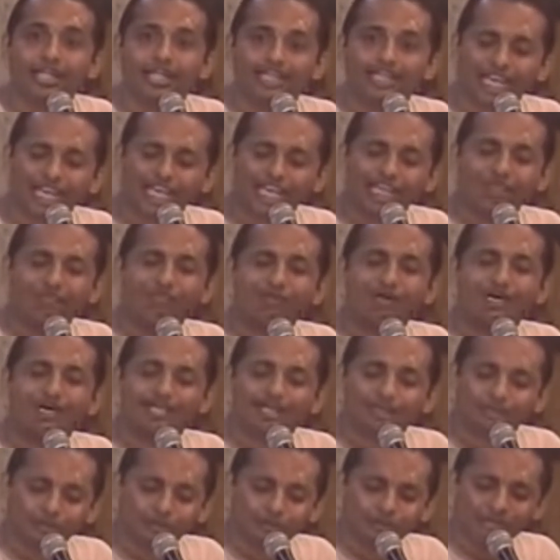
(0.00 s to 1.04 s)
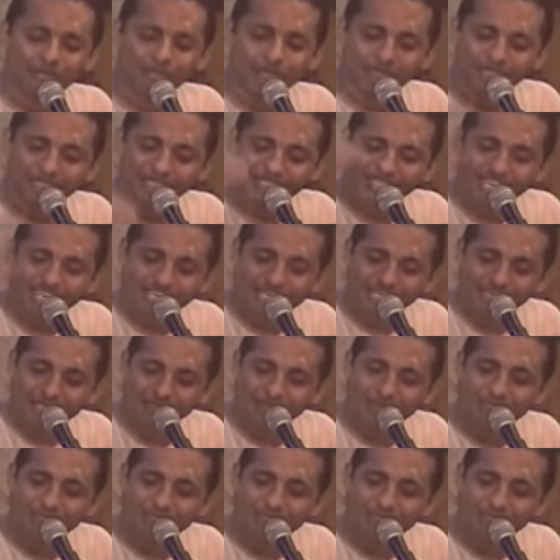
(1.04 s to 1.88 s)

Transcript: Tyaktva turanam ashesha